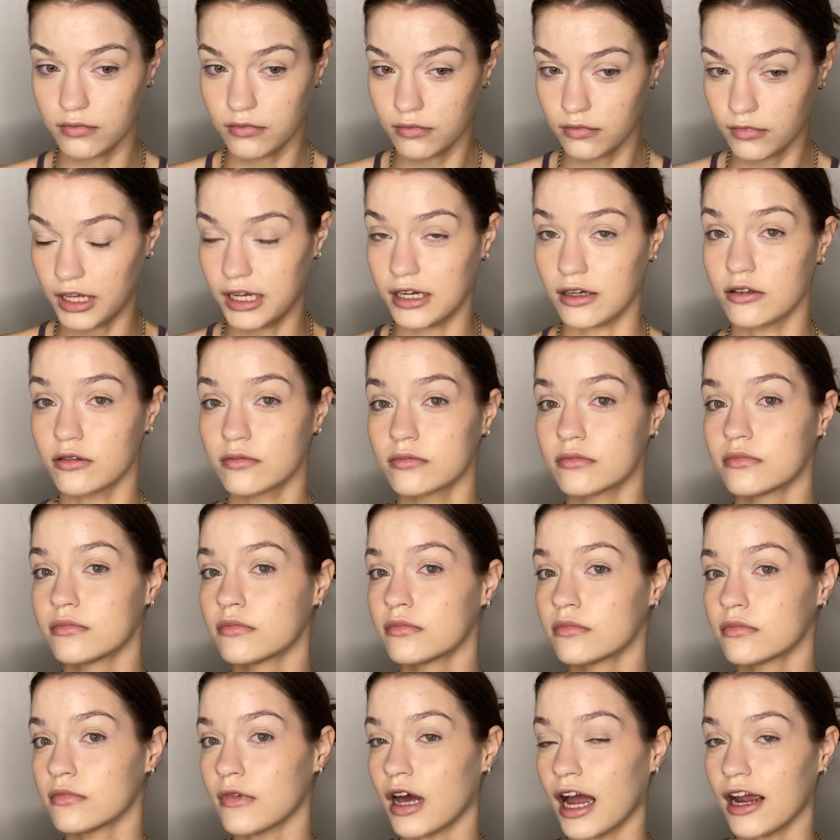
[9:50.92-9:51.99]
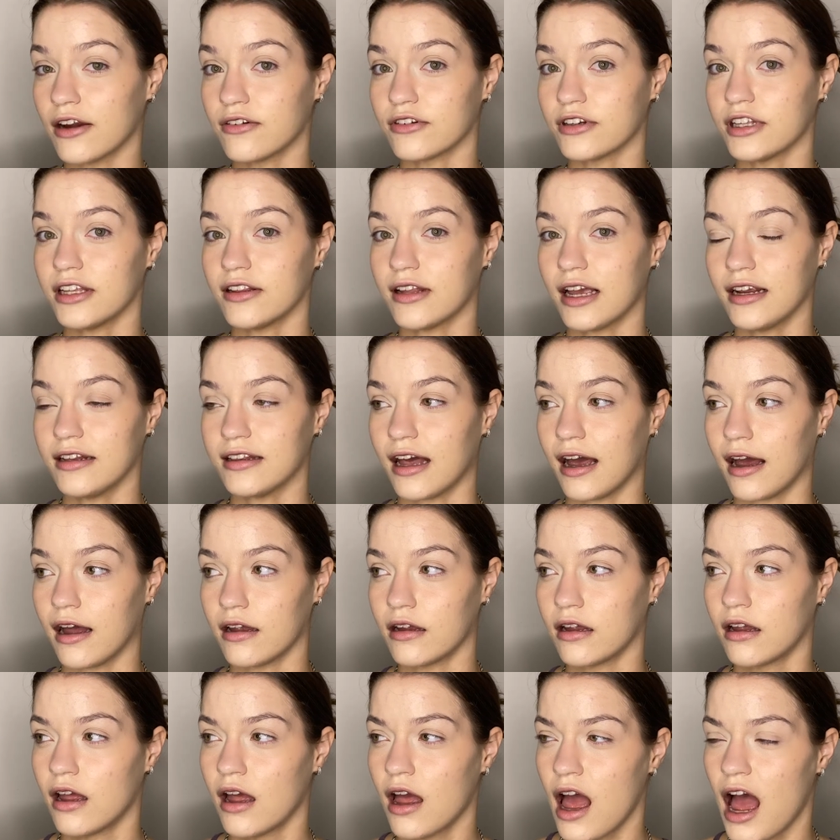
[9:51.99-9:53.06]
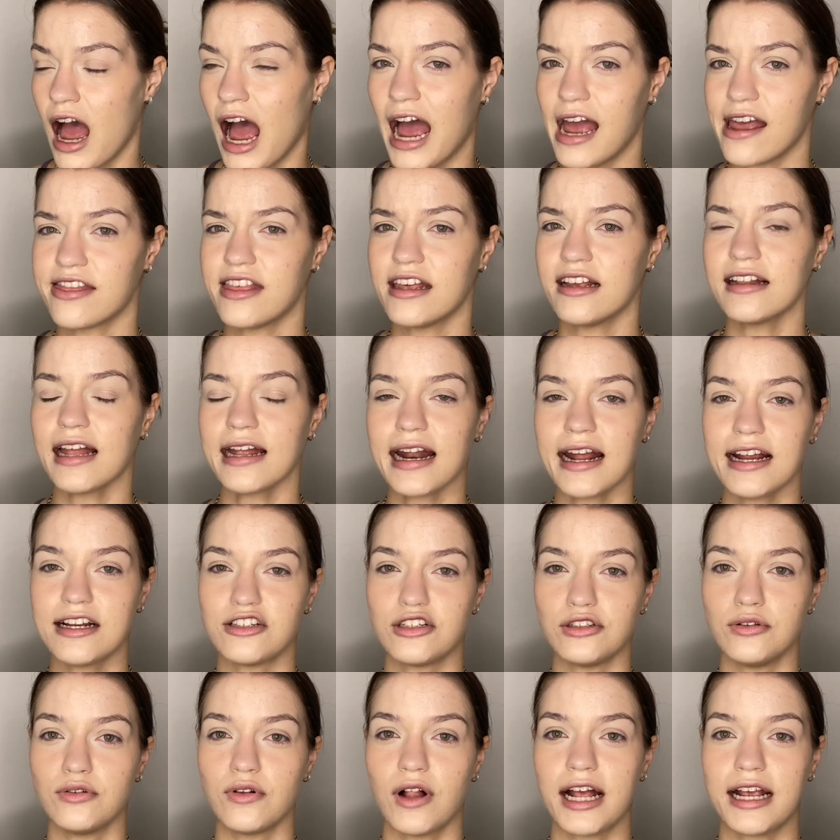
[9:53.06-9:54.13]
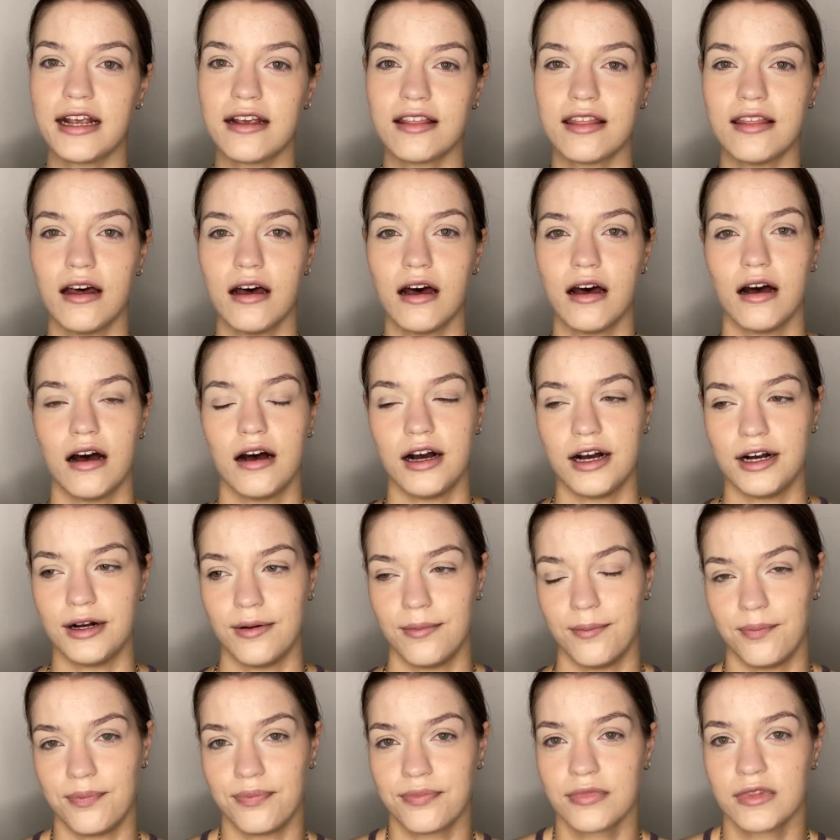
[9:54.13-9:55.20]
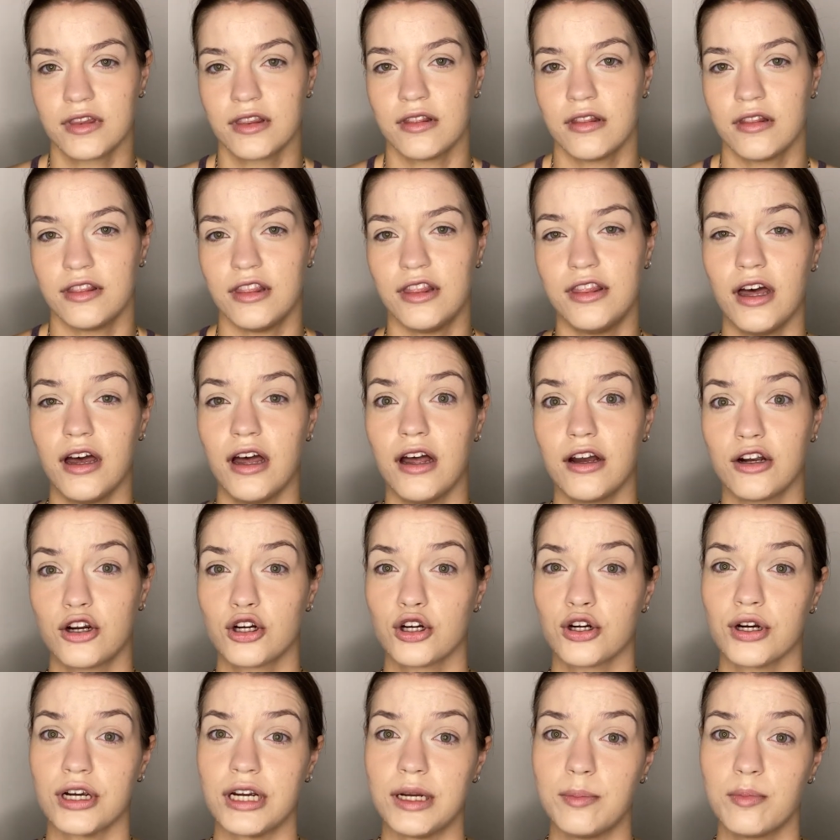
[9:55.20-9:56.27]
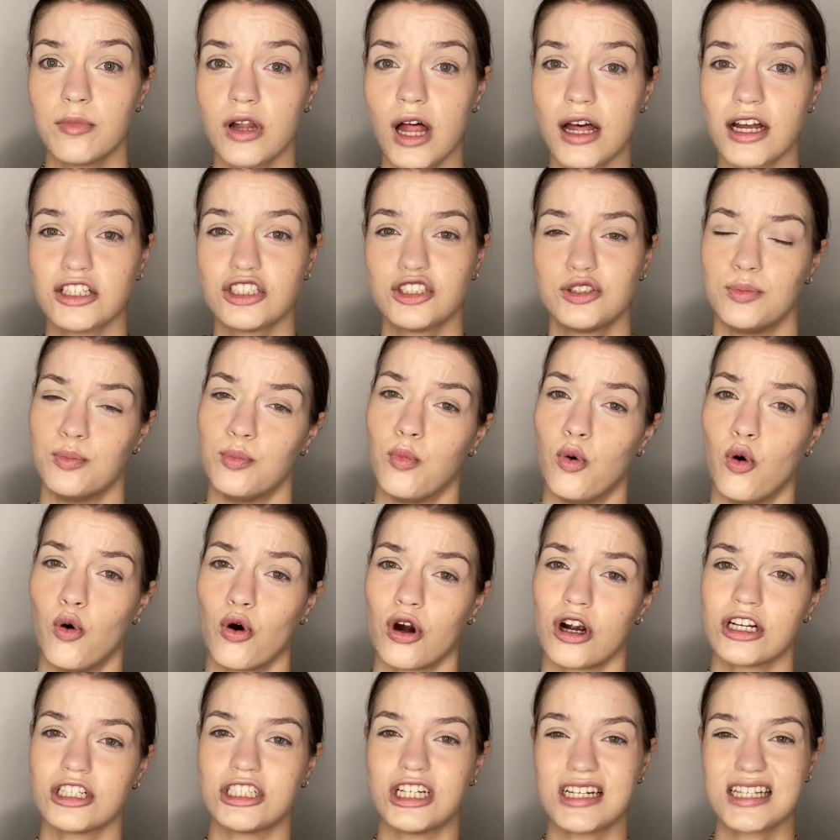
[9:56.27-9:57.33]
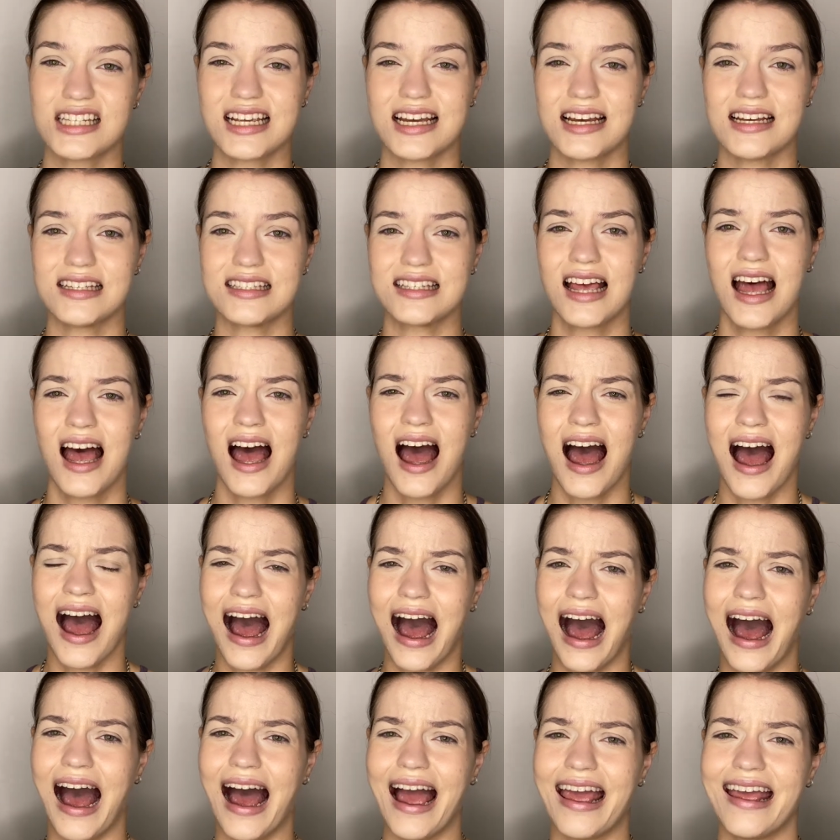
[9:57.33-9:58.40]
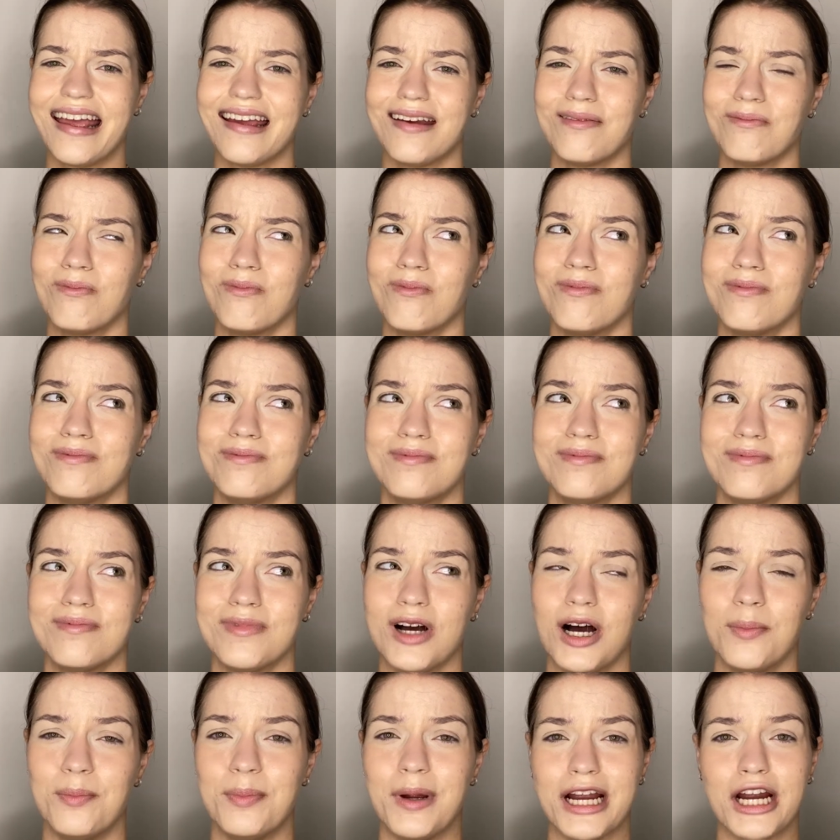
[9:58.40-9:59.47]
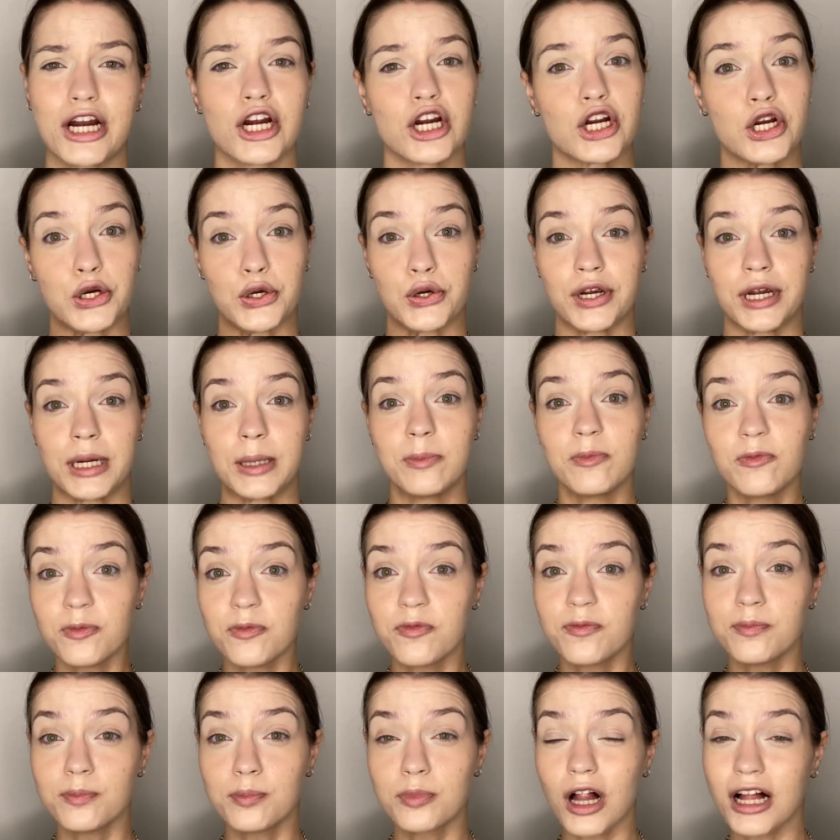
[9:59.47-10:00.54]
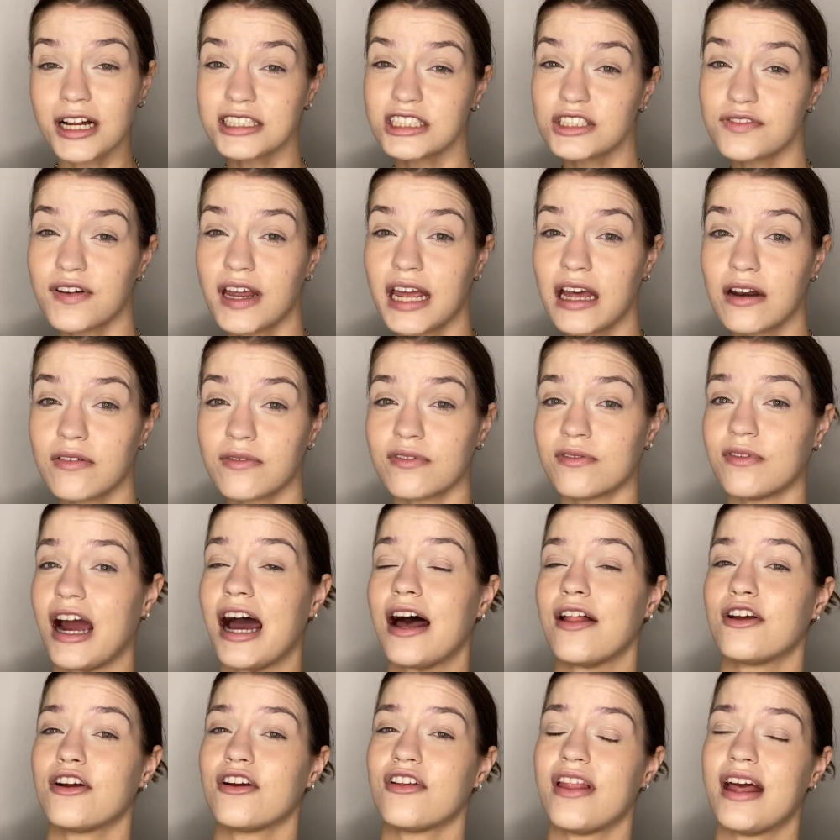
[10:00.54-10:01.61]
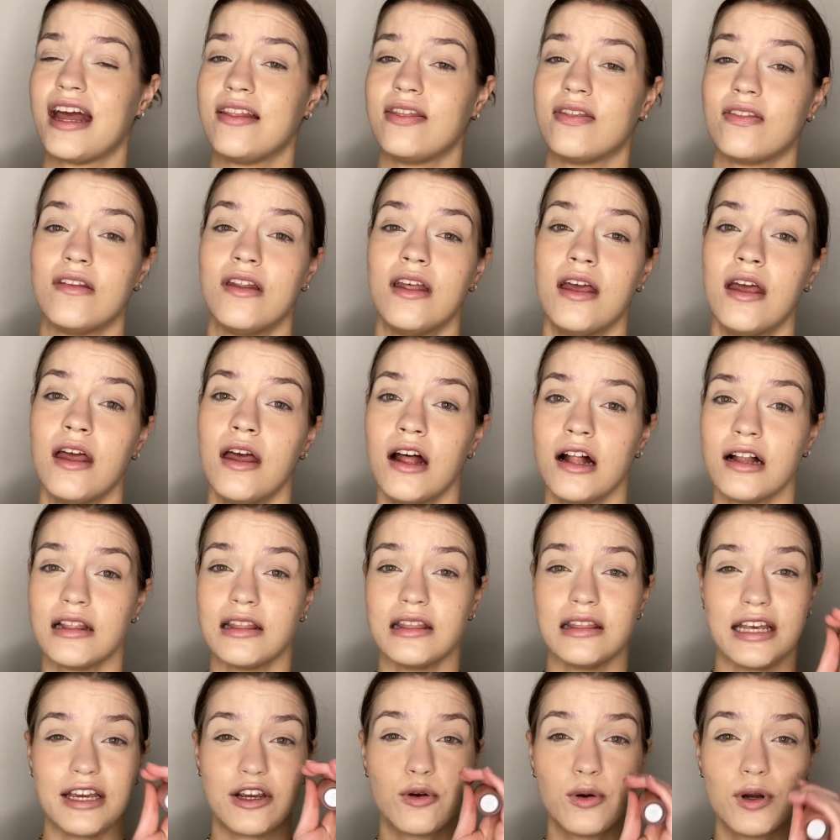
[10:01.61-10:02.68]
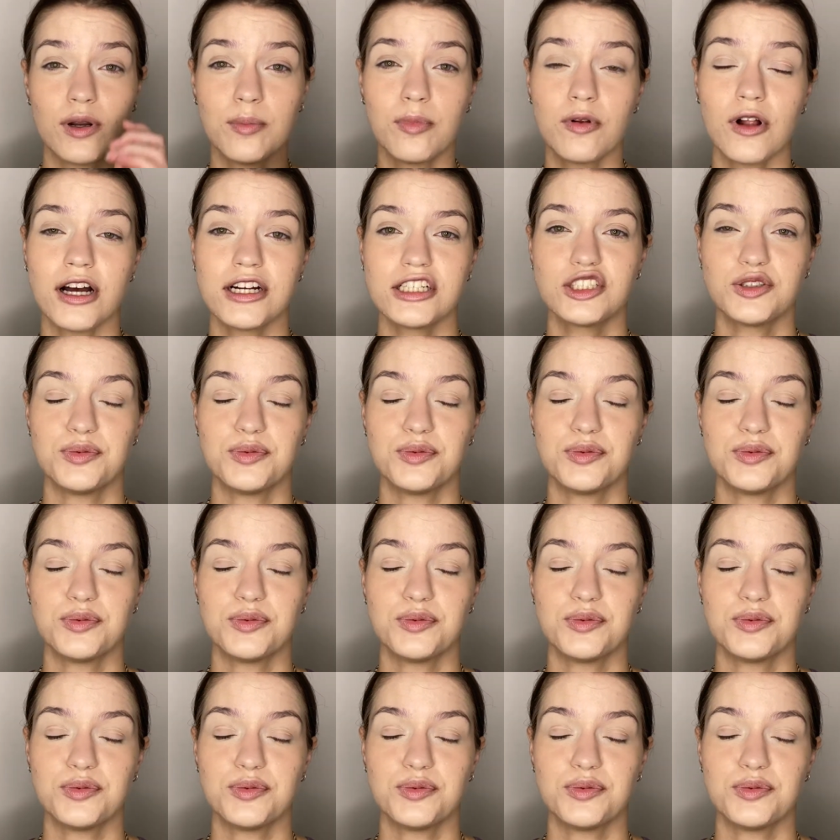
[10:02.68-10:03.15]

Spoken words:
Like, I really like that. I think that I do like the cream blush more just because I'm a bigger cream blush fan rather than liquid blush.